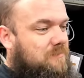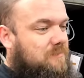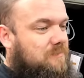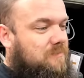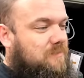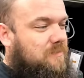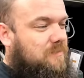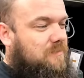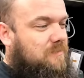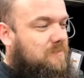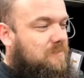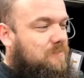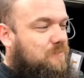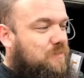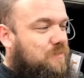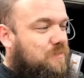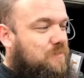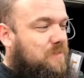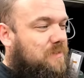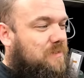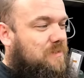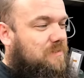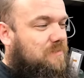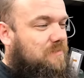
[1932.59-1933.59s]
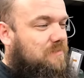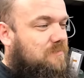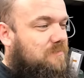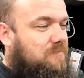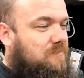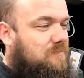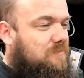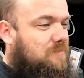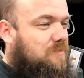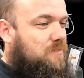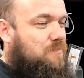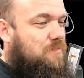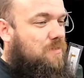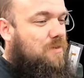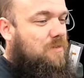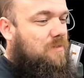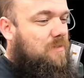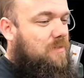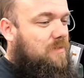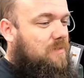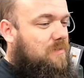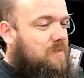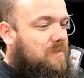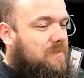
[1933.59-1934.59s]
So between
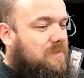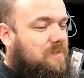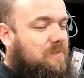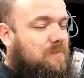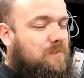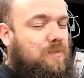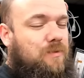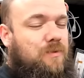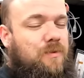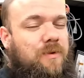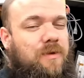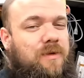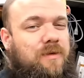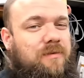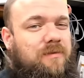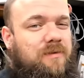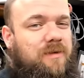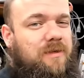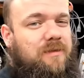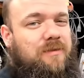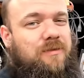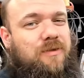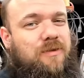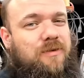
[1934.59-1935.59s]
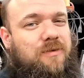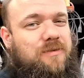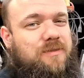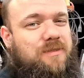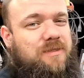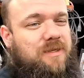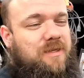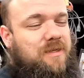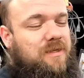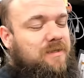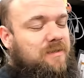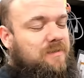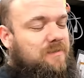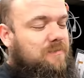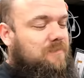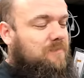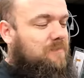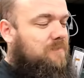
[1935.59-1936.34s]
tomorrow at some point and Thursday,